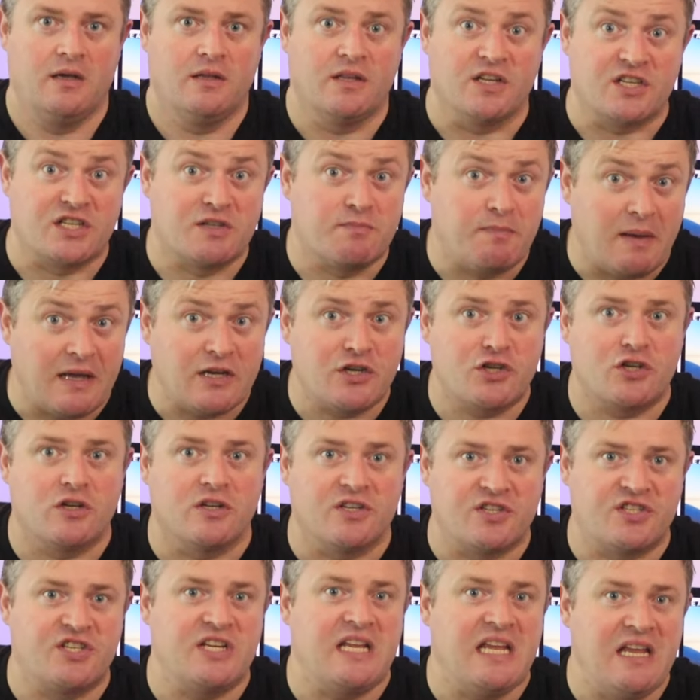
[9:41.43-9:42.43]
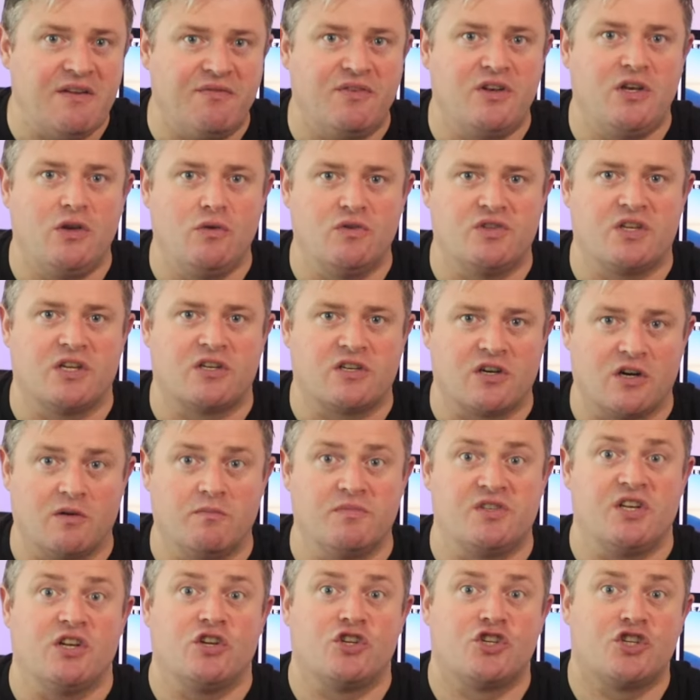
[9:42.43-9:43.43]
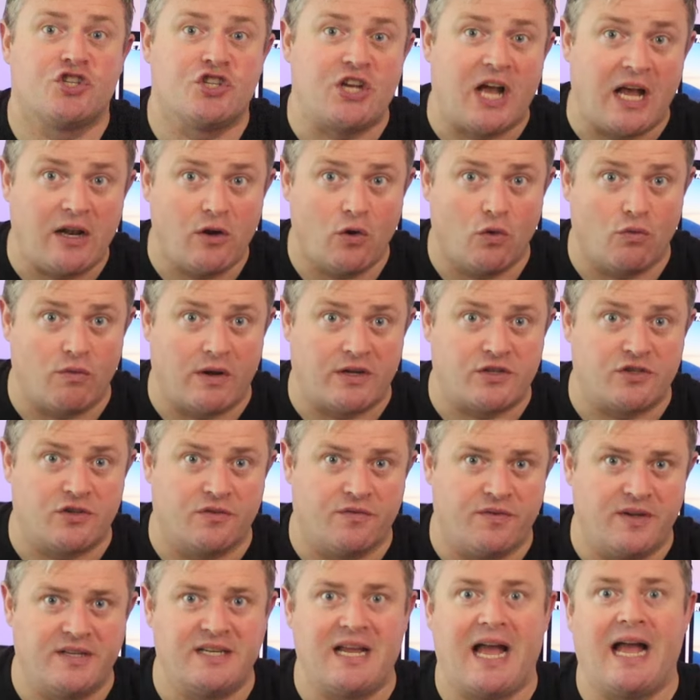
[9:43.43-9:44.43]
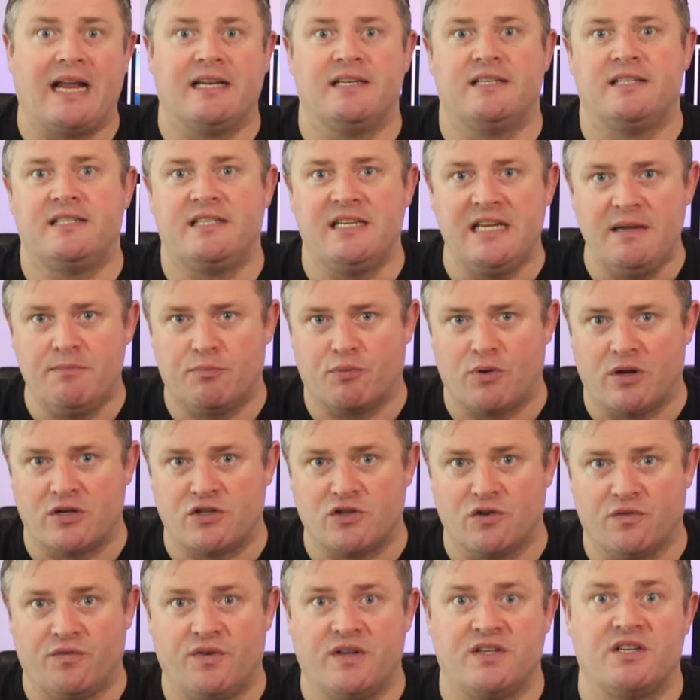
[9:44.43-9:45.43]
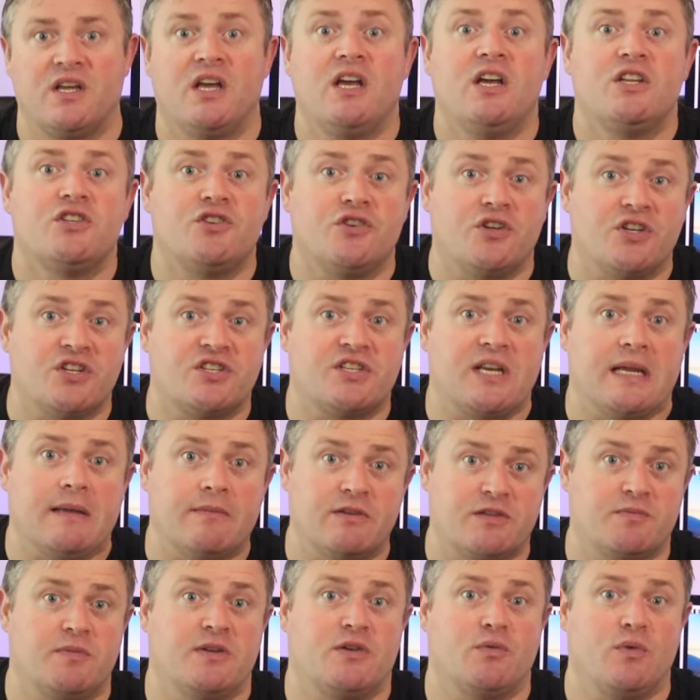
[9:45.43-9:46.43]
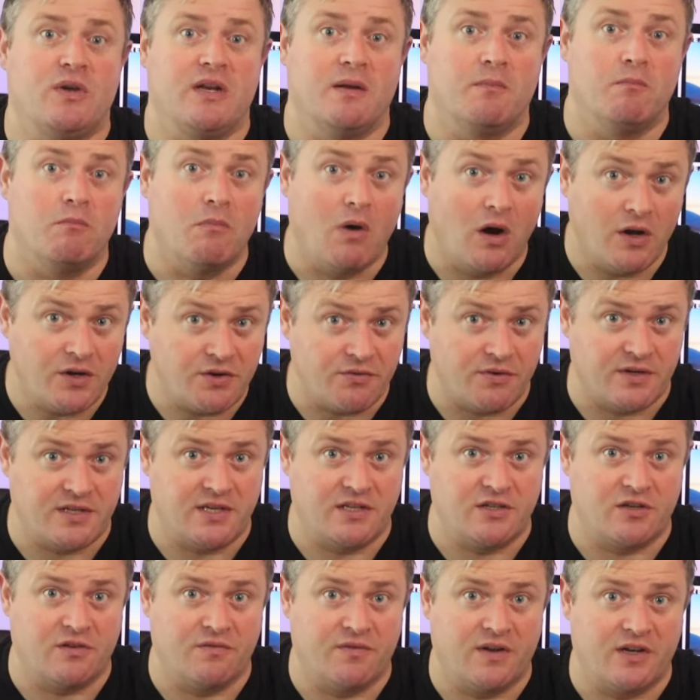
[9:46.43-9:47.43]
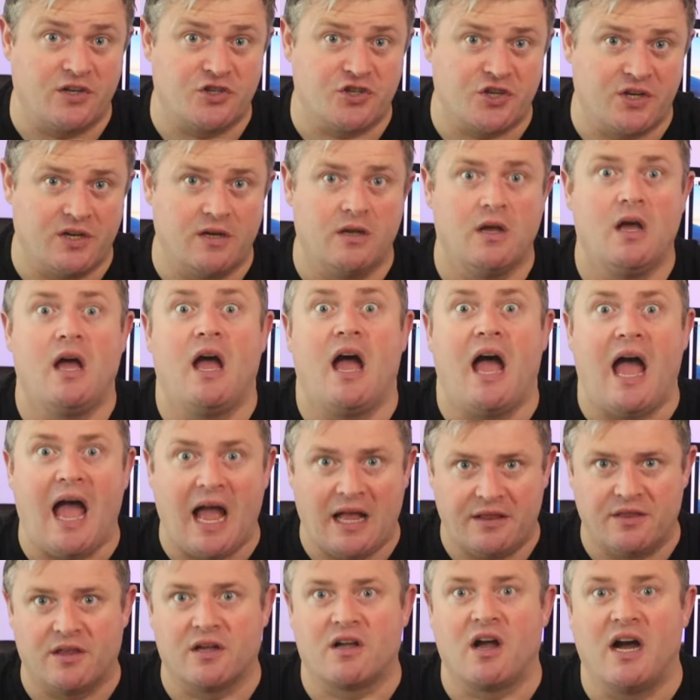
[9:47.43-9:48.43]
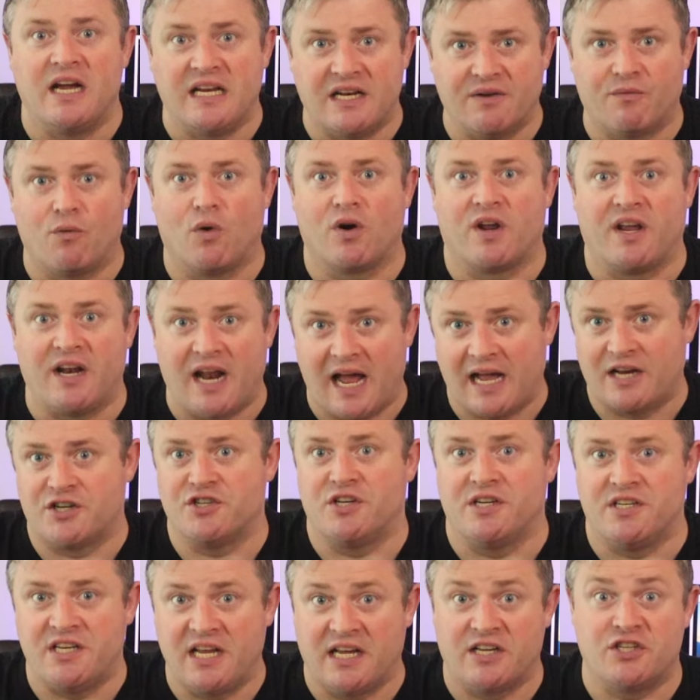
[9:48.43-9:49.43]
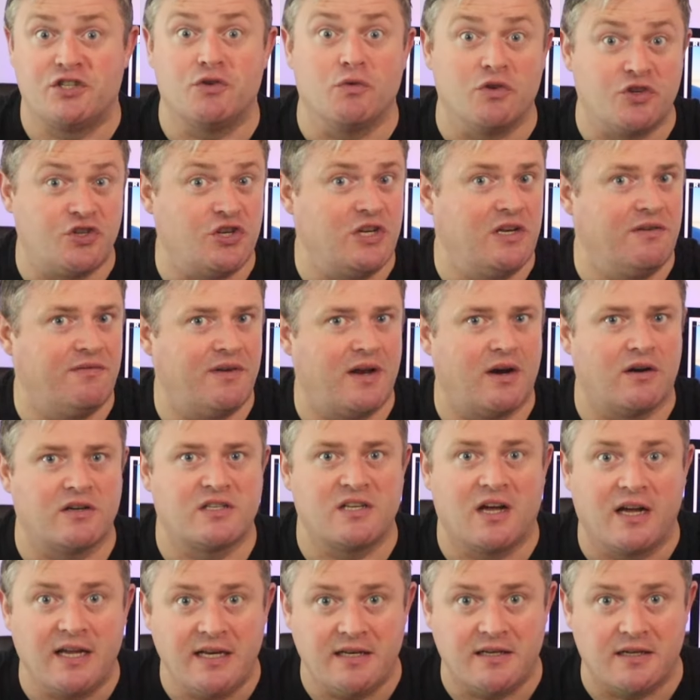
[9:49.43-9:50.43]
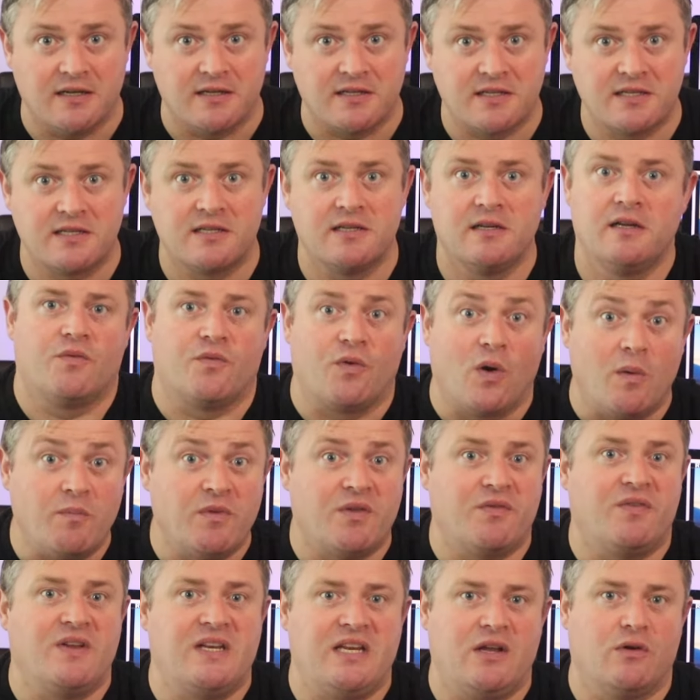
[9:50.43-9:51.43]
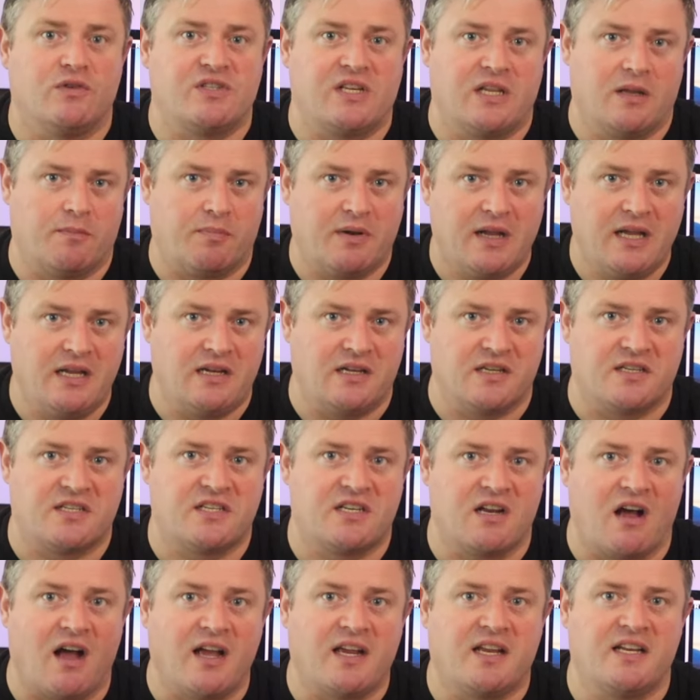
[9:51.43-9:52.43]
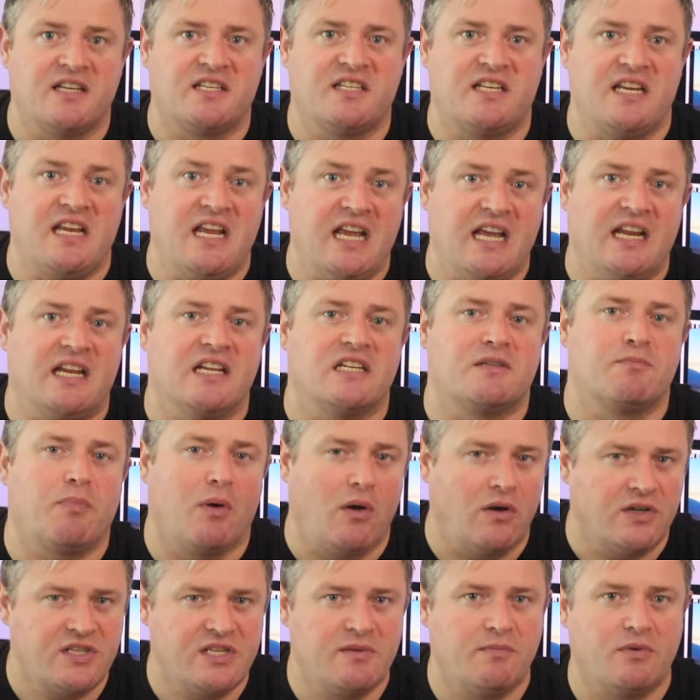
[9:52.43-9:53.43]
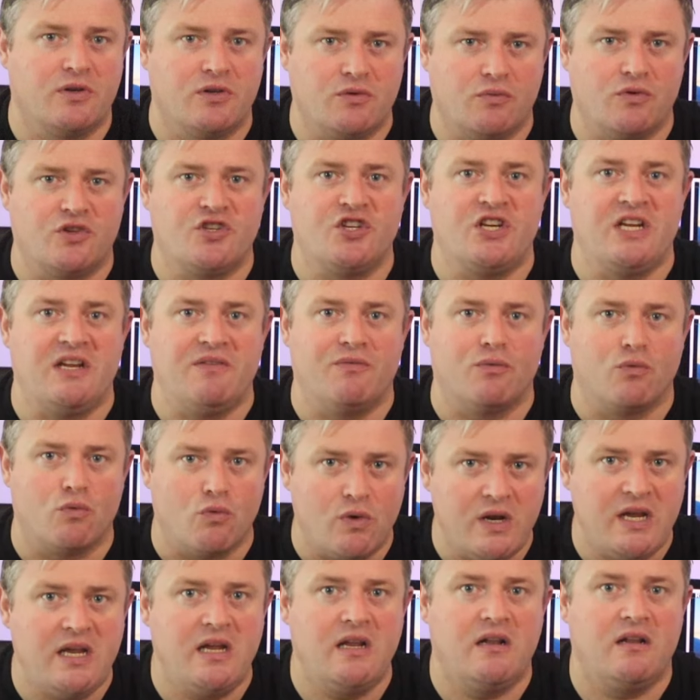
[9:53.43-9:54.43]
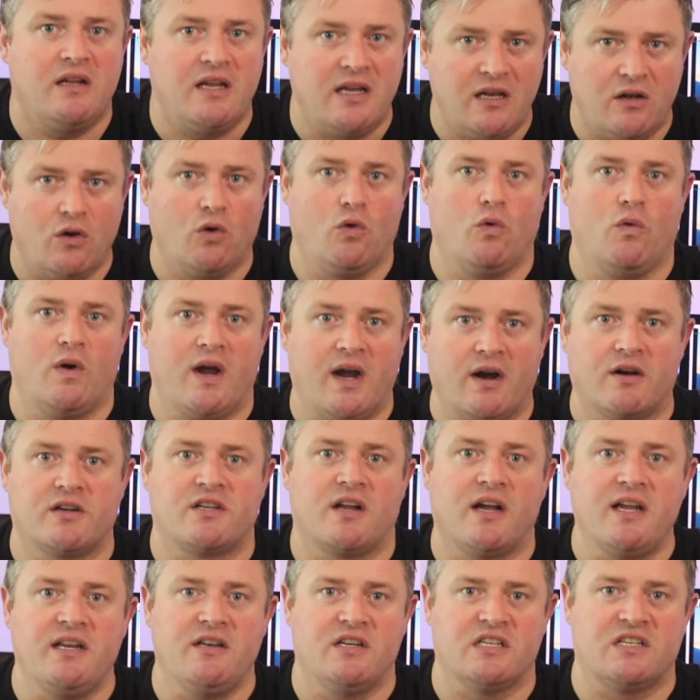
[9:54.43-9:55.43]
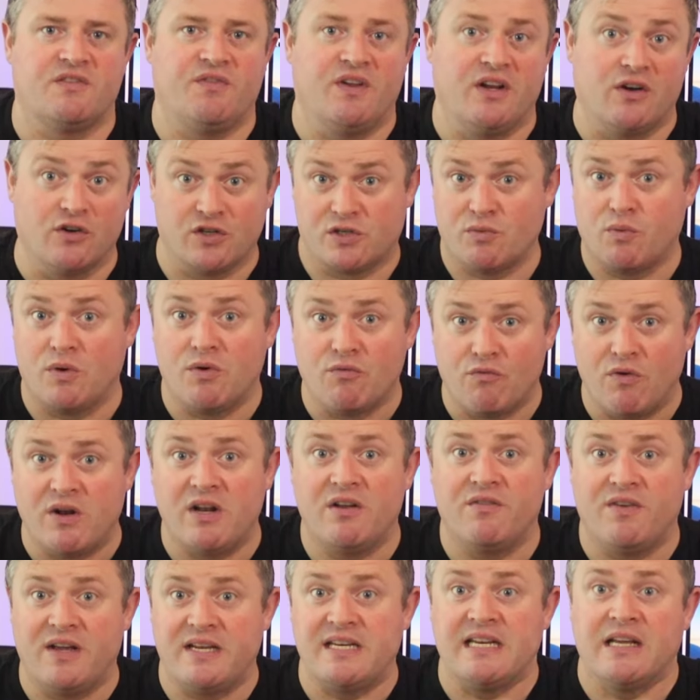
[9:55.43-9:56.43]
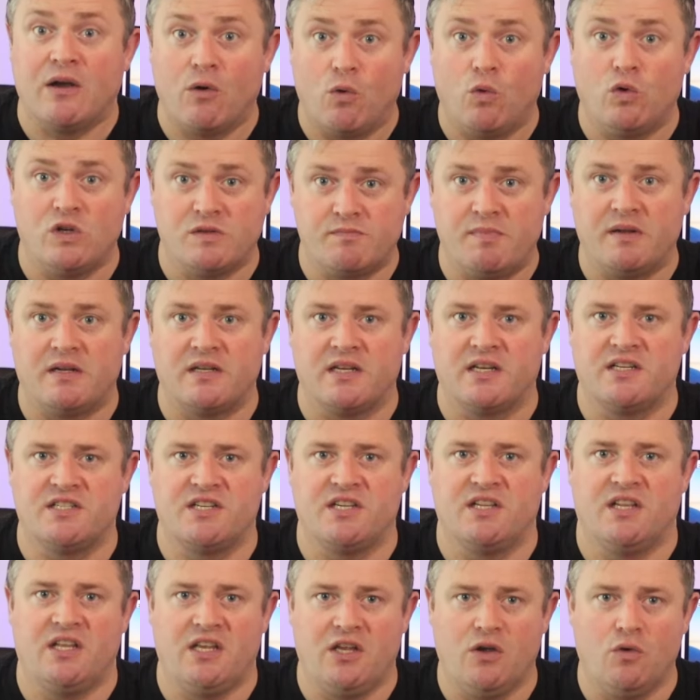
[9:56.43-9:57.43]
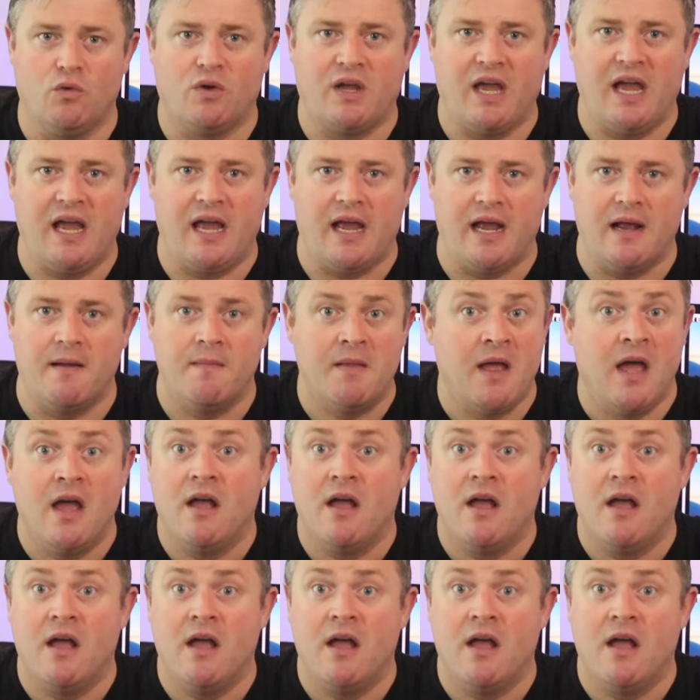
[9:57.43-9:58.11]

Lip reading: The specialists even use the terms shallow retrofit and deep retrofit to distinguish between a moderate intervention and the kind of work it actually takes to achieve airtightness. From the videos in the playlist, I can see it is possible to achieve really low airtightness figures when renovating old buildings in the UK.